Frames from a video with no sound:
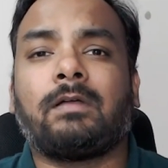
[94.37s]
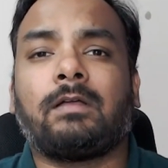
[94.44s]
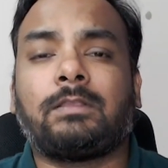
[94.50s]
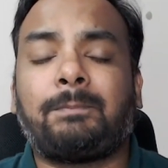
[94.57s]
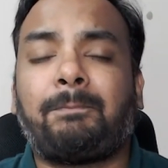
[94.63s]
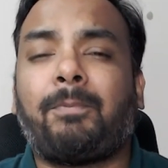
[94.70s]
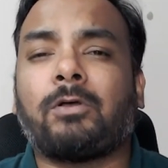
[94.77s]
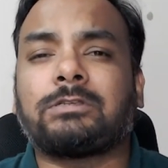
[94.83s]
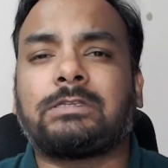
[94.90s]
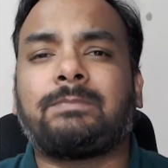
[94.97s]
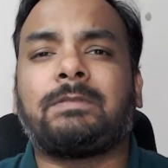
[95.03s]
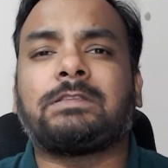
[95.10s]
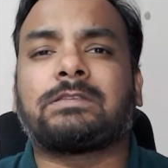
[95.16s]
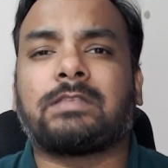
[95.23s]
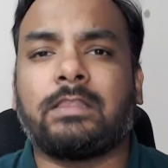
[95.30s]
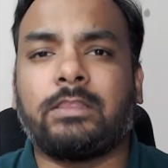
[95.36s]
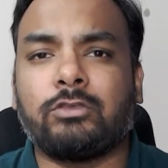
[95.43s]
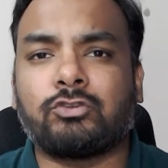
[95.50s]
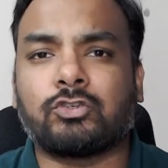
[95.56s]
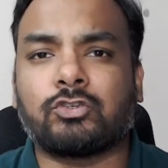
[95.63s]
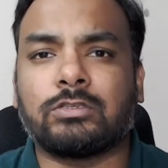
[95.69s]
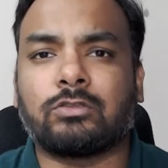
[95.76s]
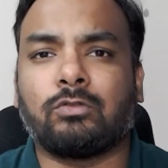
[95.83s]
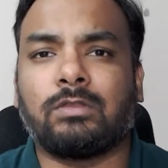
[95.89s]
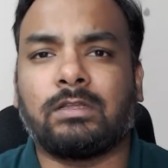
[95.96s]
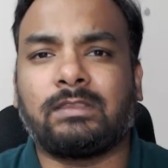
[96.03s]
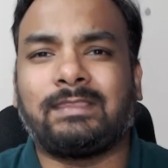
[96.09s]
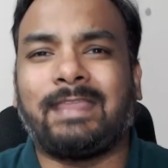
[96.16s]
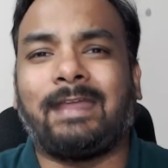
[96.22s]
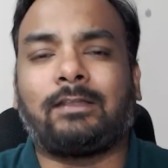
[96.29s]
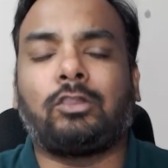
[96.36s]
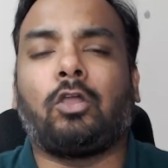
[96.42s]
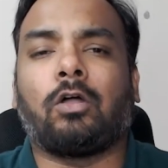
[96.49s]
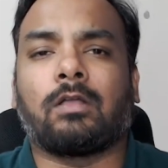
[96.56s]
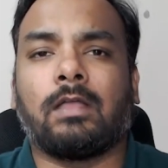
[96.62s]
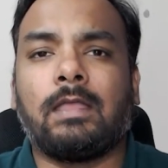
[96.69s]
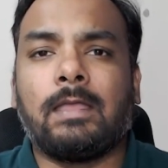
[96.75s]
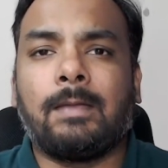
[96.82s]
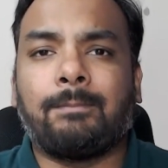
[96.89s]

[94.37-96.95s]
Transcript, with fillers: the possible solution to the deadlock